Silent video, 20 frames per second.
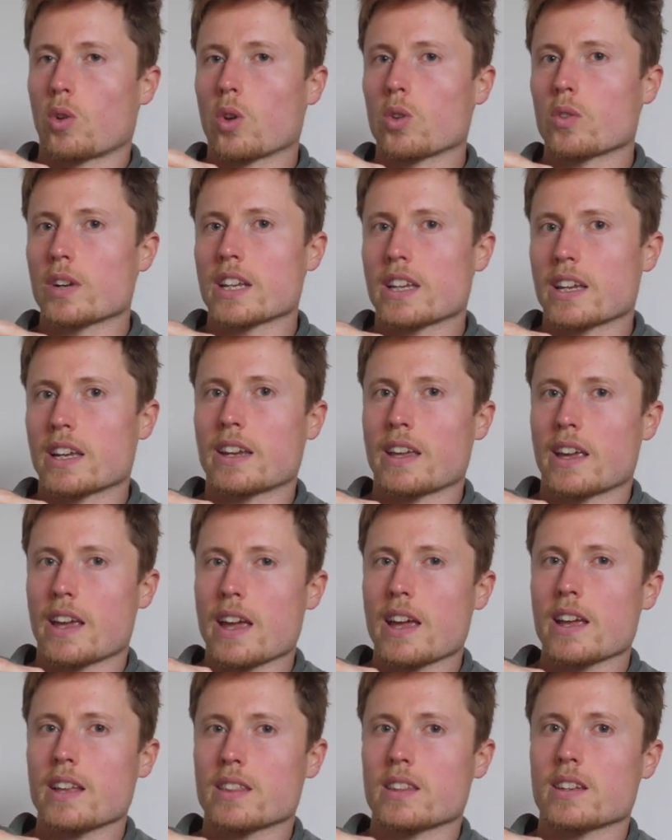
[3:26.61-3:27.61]
already can
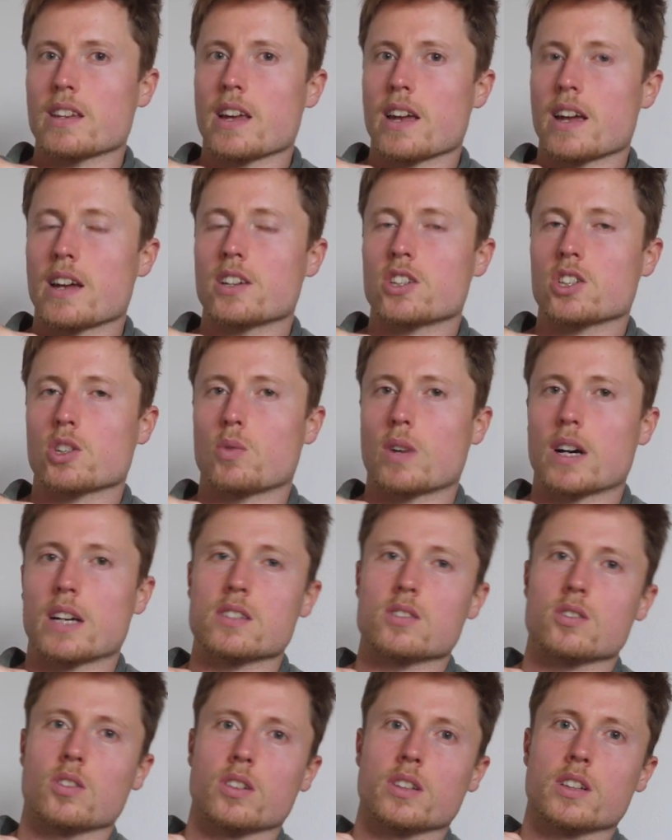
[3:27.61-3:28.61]
hang the edge
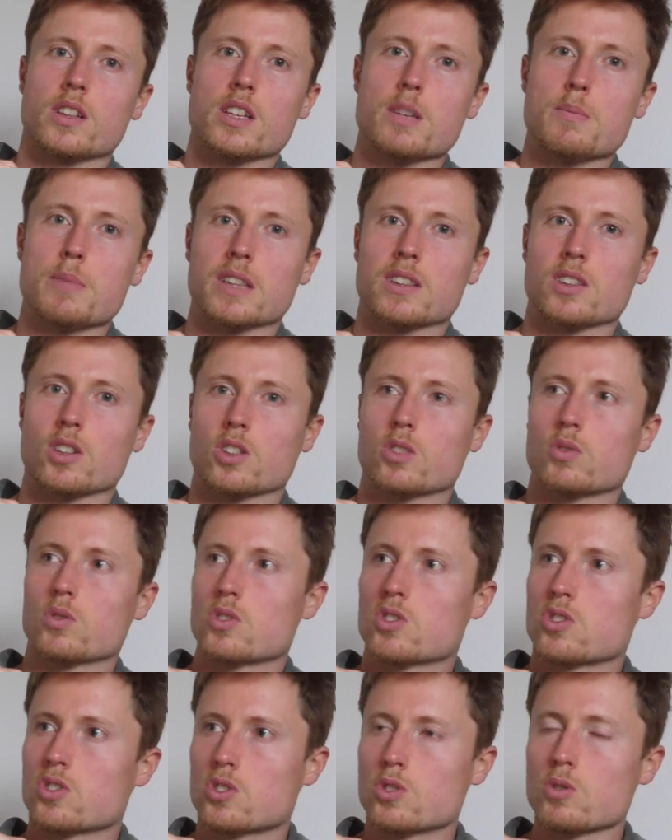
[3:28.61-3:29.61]
quite solidly but
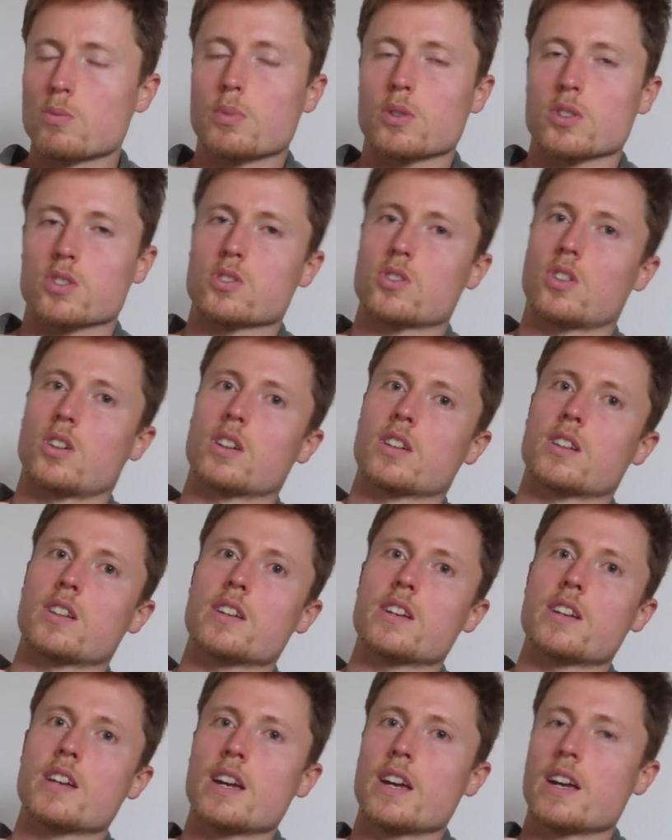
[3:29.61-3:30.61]
not super
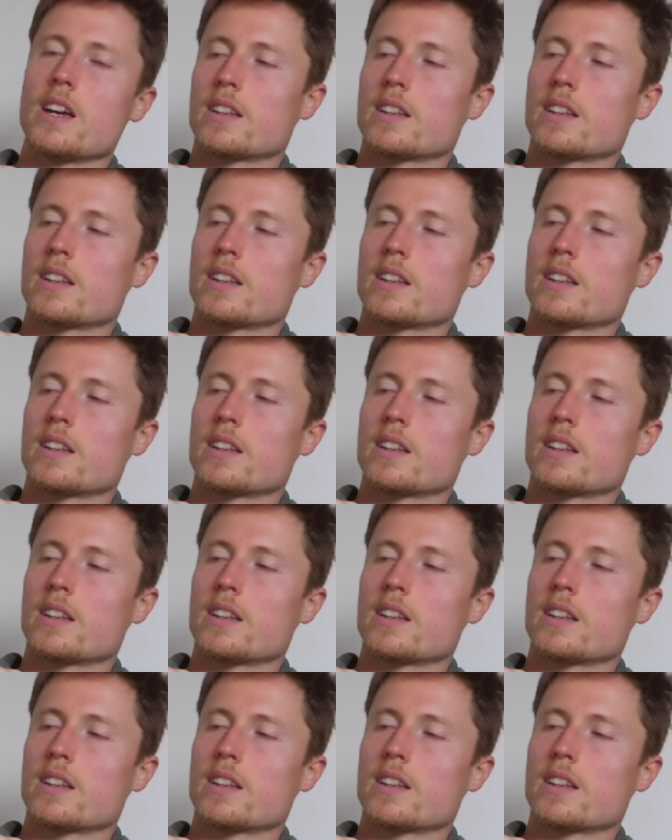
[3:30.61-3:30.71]
solidly,